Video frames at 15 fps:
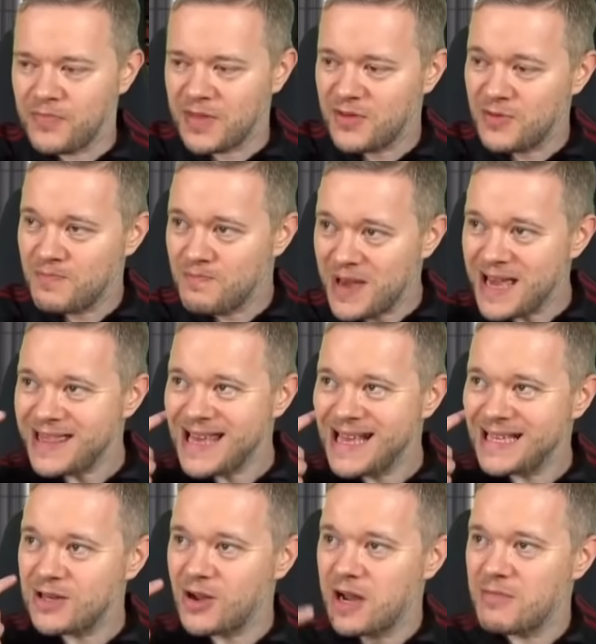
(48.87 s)
Just bit the
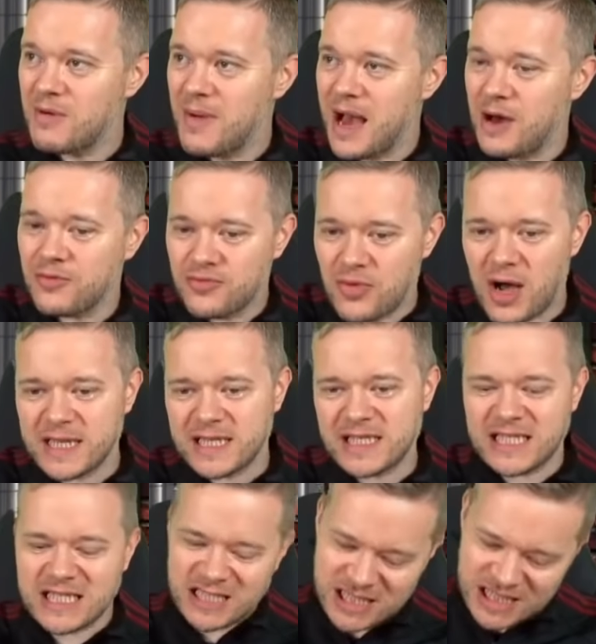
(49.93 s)
inside of my mouth right at the
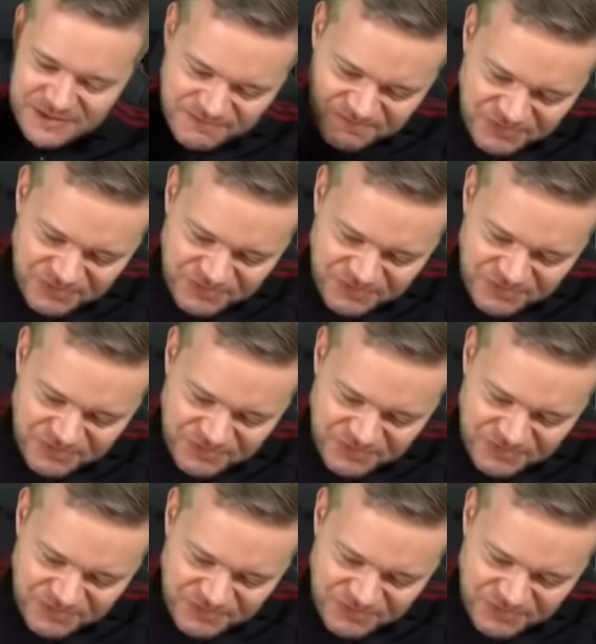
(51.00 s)
start of